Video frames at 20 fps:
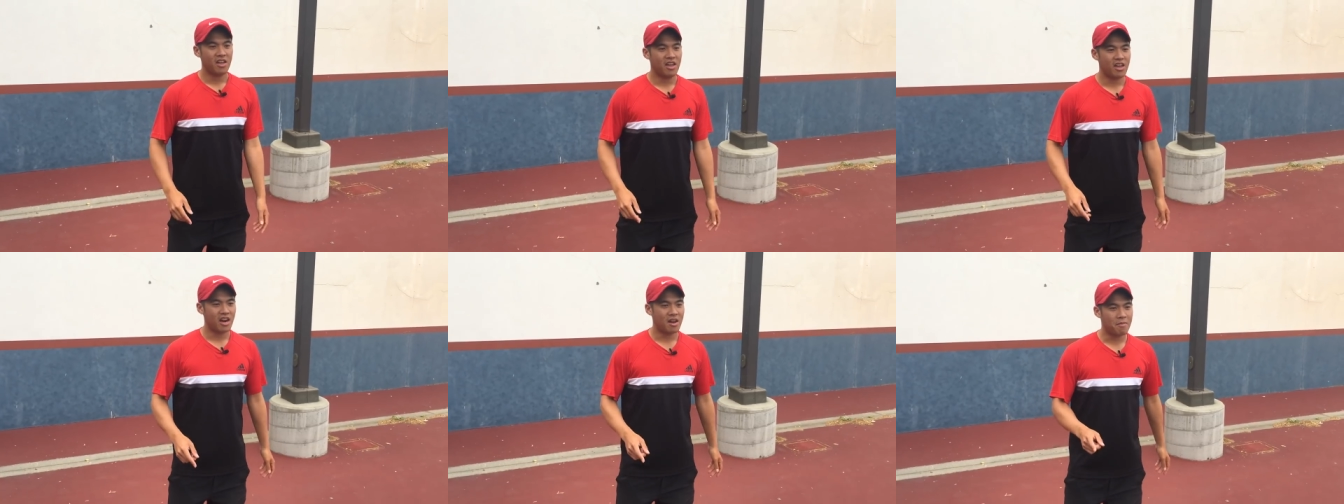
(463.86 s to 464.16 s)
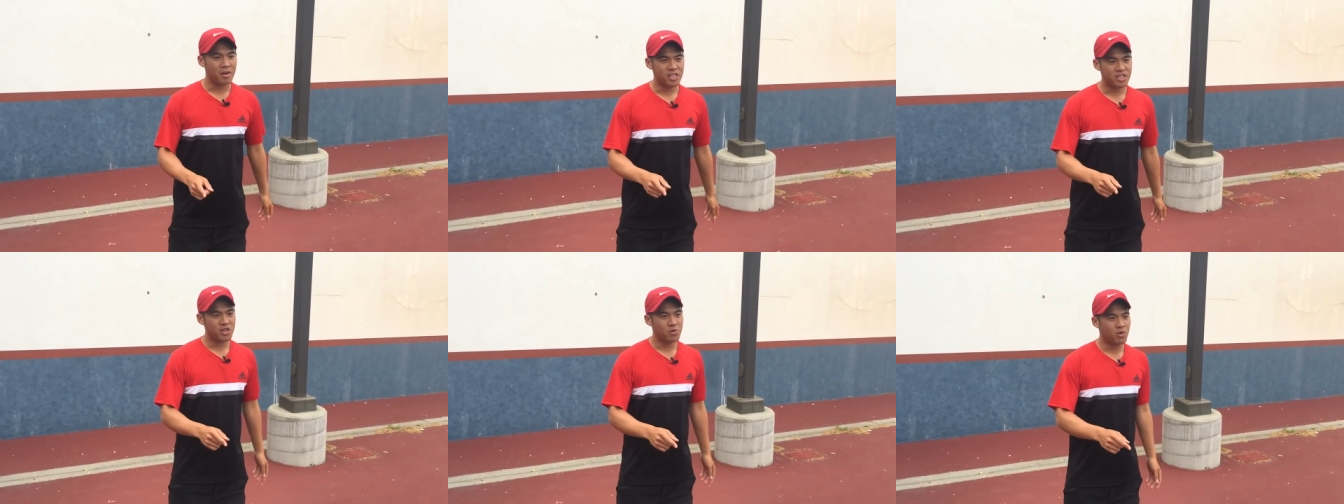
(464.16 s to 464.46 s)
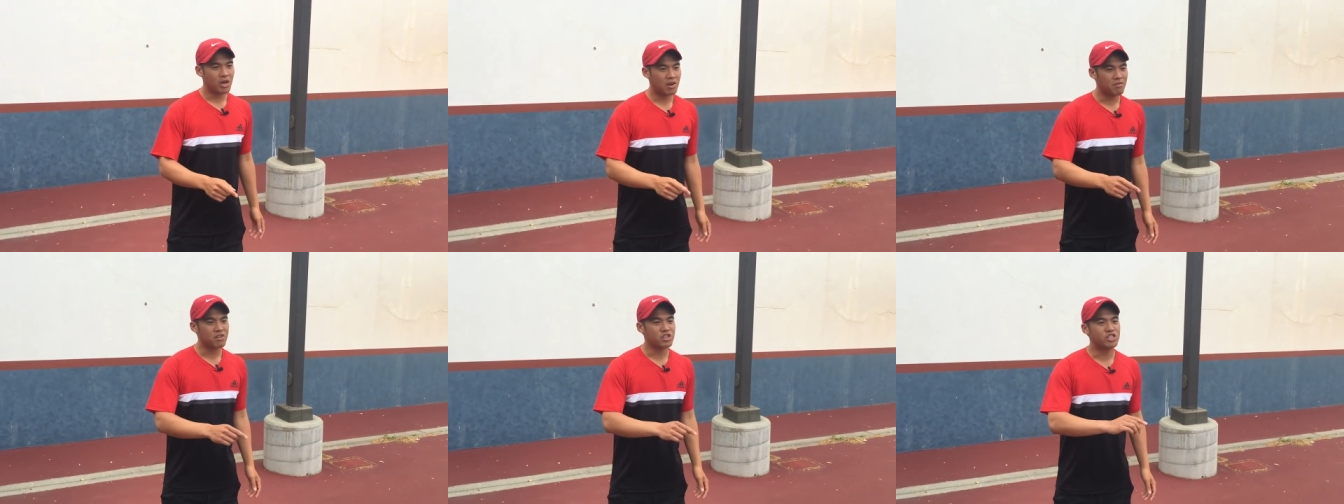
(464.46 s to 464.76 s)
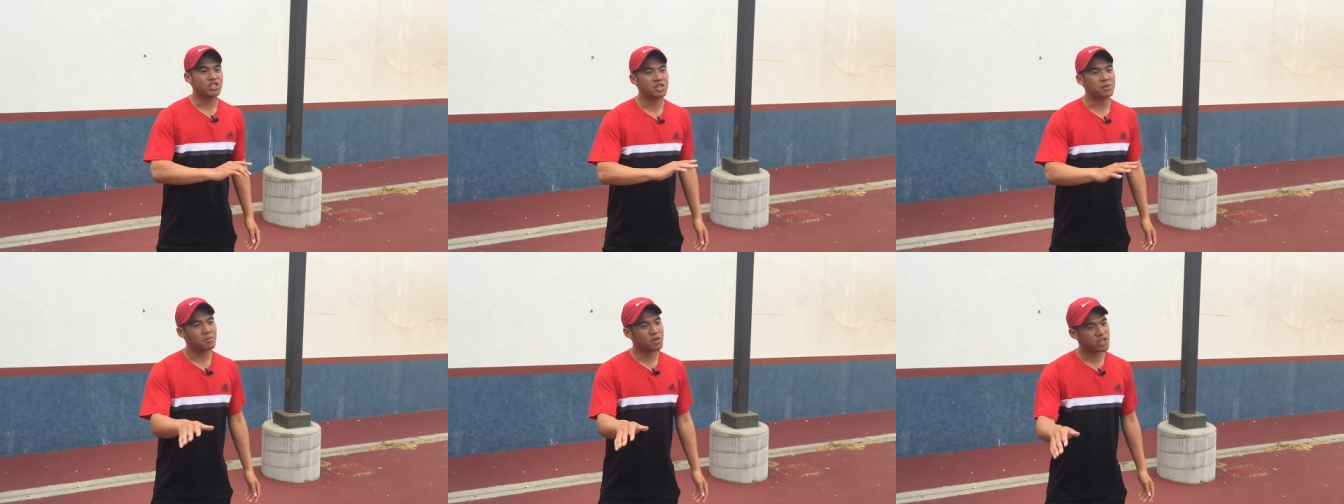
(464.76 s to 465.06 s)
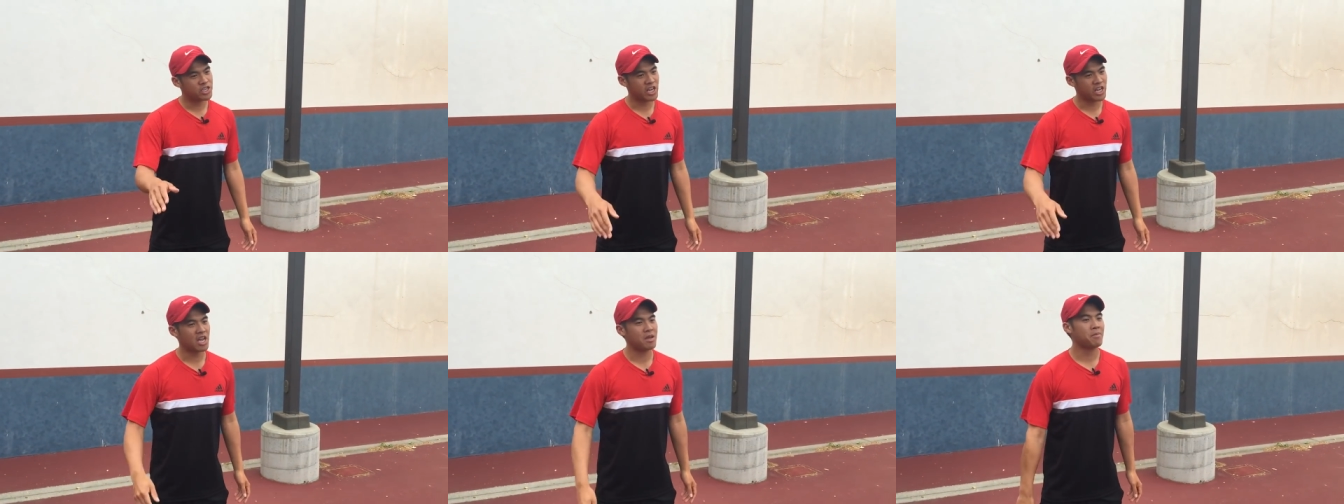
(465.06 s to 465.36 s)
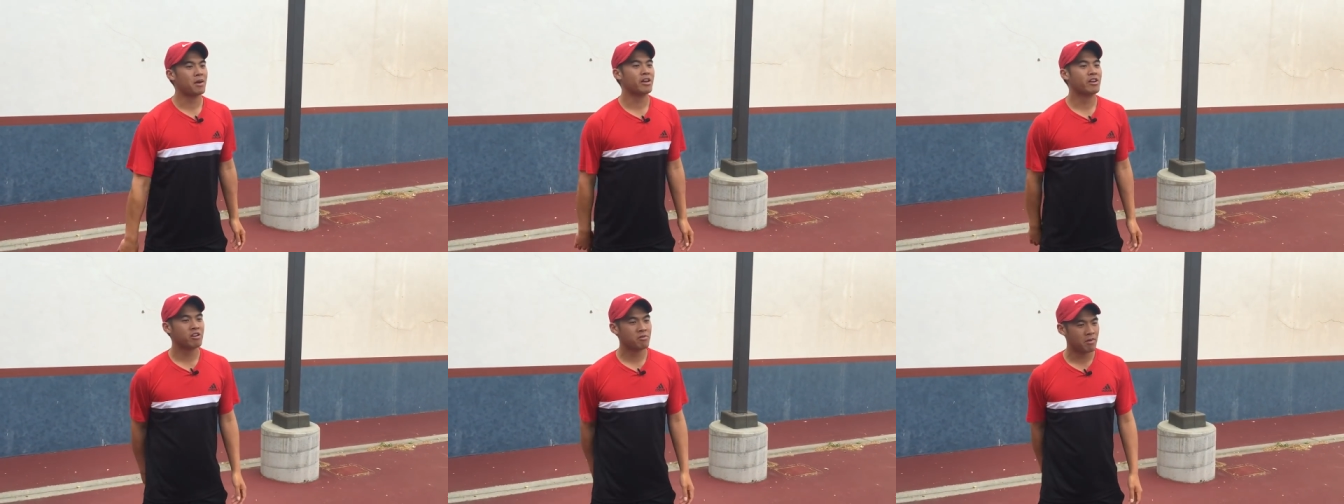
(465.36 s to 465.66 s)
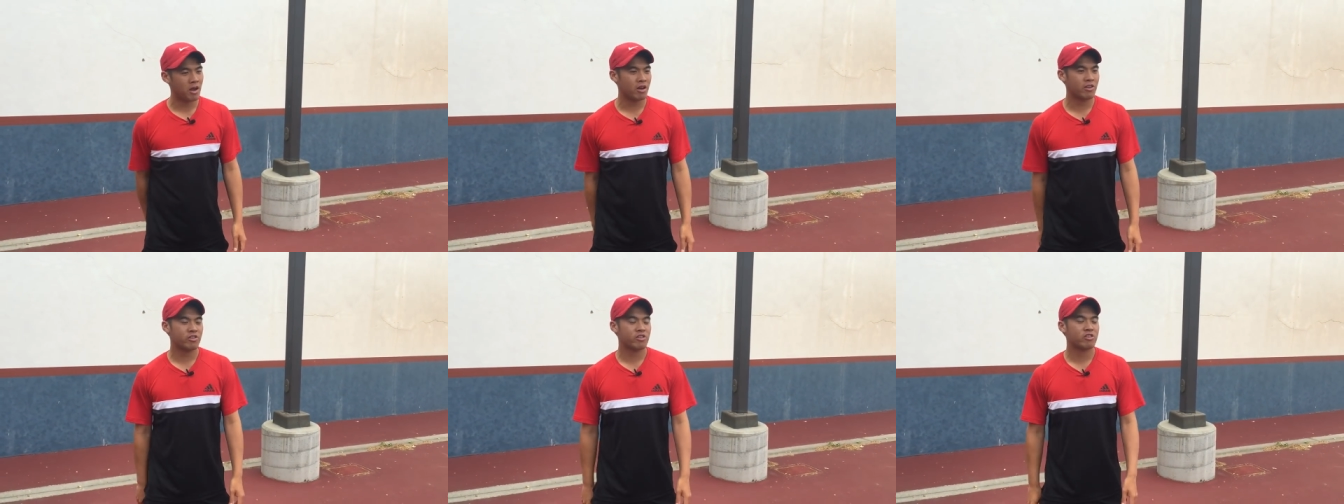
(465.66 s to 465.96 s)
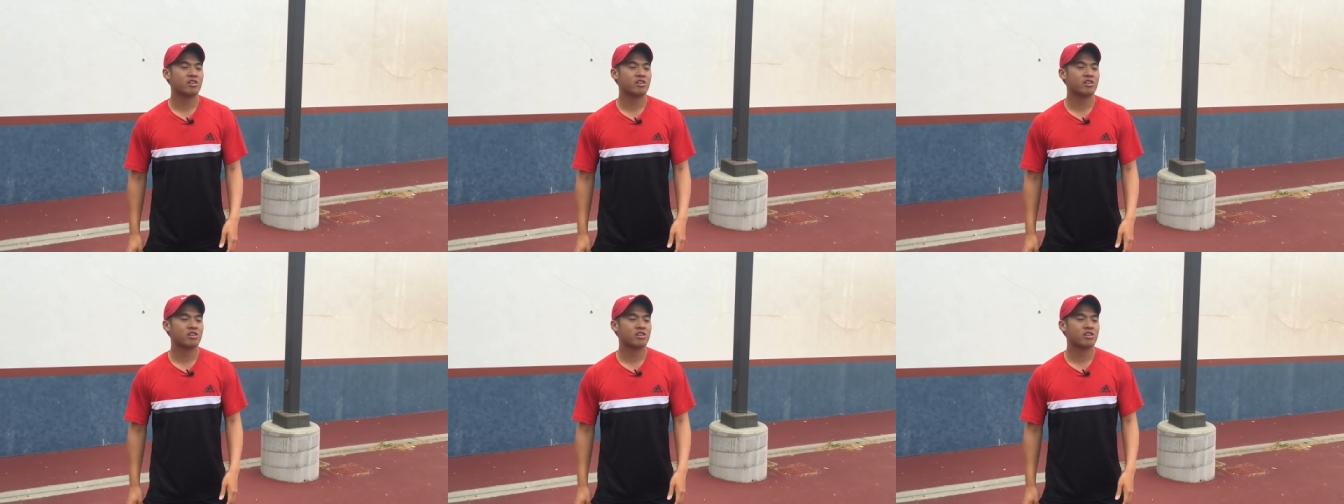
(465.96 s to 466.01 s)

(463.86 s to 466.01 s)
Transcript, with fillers: And I bet you whatever gibberish came out of your mouth,